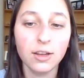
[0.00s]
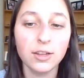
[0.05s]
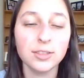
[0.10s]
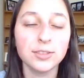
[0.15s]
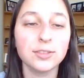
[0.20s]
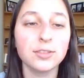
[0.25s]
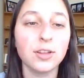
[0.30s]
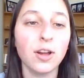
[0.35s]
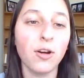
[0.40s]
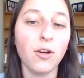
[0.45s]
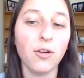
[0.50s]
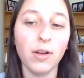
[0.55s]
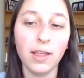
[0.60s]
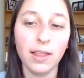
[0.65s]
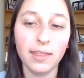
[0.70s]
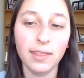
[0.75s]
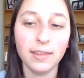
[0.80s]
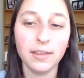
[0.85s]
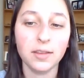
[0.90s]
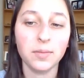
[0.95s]
So
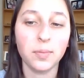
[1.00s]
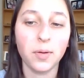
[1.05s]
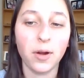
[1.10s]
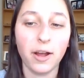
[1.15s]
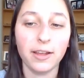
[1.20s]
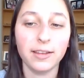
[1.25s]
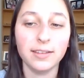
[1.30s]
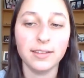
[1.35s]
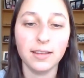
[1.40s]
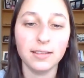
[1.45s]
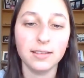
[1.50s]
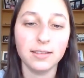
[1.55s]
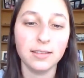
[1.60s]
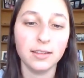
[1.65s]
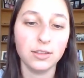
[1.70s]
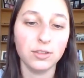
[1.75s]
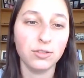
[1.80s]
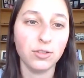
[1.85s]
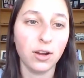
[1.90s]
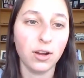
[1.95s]
in this process,
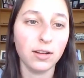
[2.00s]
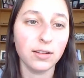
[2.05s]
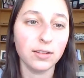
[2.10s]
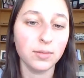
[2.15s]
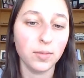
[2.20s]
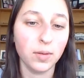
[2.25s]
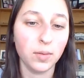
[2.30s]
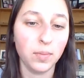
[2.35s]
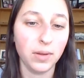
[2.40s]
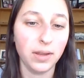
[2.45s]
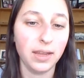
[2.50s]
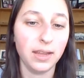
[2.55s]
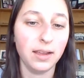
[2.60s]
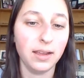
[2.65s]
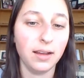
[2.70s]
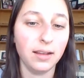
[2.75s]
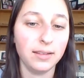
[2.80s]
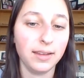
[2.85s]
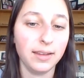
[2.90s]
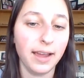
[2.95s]
the drugs would be
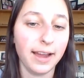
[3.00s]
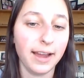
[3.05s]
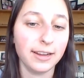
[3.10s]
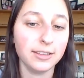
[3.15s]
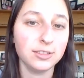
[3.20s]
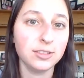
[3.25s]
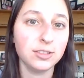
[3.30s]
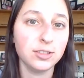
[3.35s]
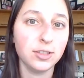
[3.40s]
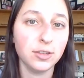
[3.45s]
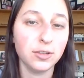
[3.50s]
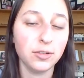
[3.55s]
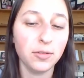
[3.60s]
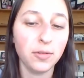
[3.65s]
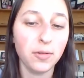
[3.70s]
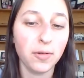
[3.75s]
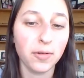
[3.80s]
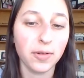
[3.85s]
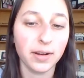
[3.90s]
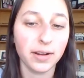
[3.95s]
attached to
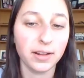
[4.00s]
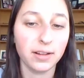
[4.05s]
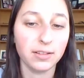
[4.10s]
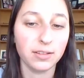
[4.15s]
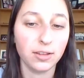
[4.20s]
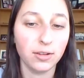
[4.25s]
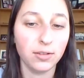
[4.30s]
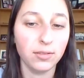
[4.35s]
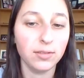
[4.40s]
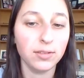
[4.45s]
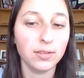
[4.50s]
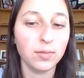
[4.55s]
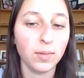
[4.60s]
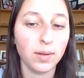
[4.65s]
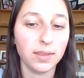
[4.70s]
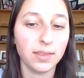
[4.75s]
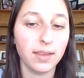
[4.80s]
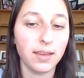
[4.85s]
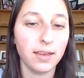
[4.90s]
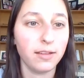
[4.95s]
or enclosed
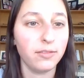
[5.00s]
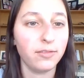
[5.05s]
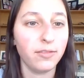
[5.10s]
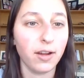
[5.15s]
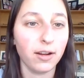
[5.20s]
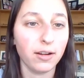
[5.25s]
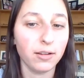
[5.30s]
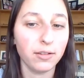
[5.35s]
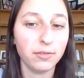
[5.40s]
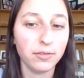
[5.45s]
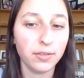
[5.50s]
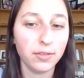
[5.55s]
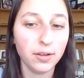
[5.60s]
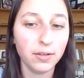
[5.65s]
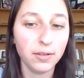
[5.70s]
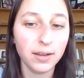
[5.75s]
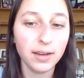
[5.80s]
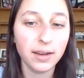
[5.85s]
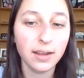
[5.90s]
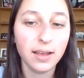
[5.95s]
with a
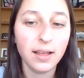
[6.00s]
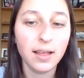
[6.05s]
ferrofluid